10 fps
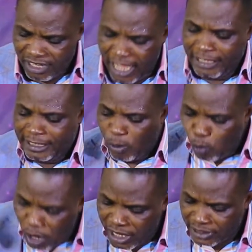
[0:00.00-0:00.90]
And the
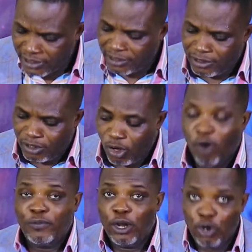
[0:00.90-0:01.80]
word
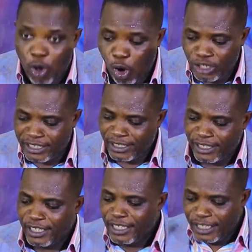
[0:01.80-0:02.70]
of the Lord
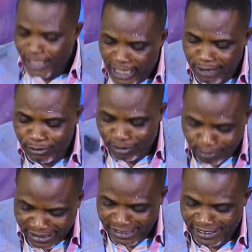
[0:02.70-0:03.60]
came to
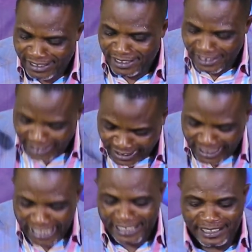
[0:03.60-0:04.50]
me,
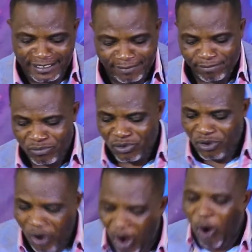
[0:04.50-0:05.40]
saying,
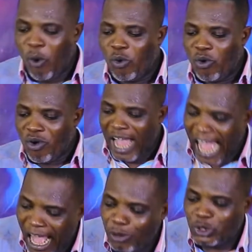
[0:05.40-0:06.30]
O
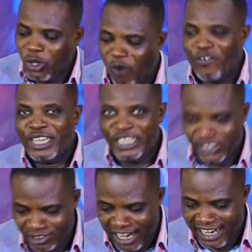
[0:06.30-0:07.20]
house of
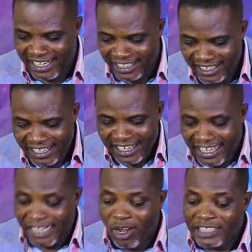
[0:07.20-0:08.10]
Israel,
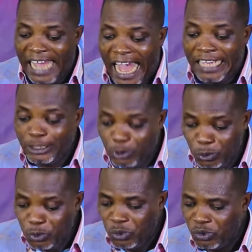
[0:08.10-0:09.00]
cannot I
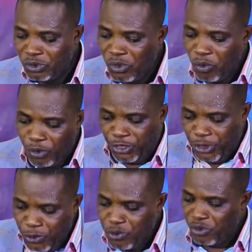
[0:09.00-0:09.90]
do with
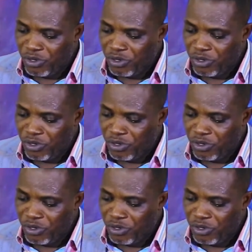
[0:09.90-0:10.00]
you